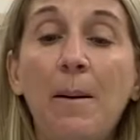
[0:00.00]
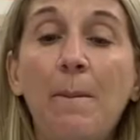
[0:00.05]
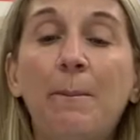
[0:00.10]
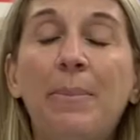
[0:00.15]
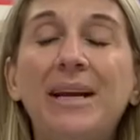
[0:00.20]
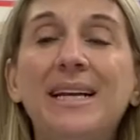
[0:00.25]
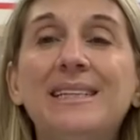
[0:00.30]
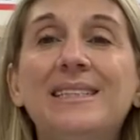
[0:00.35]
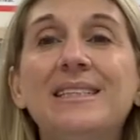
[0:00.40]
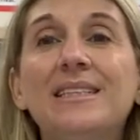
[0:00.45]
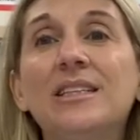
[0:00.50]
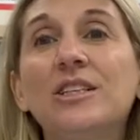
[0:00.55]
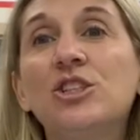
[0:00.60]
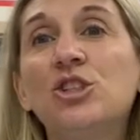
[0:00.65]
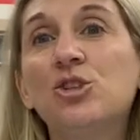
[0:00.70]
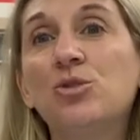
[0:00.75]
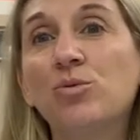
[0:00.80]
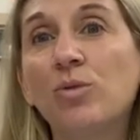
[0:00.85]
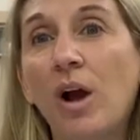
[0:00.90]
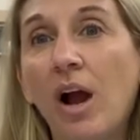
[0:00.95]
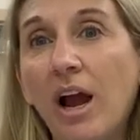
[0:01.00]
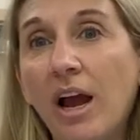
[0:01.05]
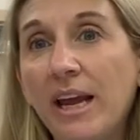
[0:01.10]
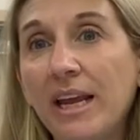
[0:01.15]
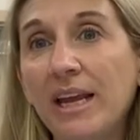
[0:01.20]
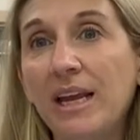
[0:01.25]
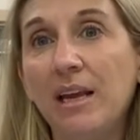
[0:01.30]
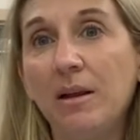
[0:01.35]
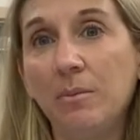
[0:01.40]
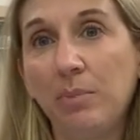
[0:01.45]
but it's the
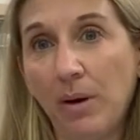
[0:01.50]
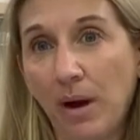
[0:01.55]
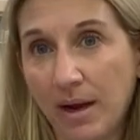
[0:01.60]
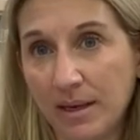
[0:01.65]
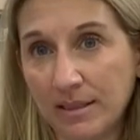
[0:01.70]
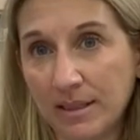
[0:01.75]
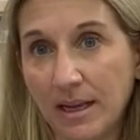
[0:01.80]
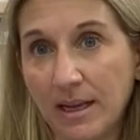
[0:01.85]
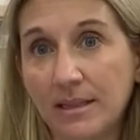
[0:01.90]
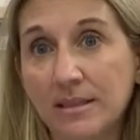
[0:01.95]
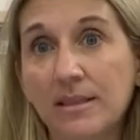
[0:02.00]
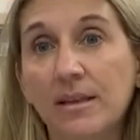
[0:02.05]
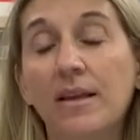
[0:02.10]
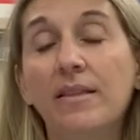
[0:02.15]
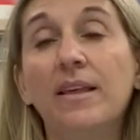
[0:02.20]
drying process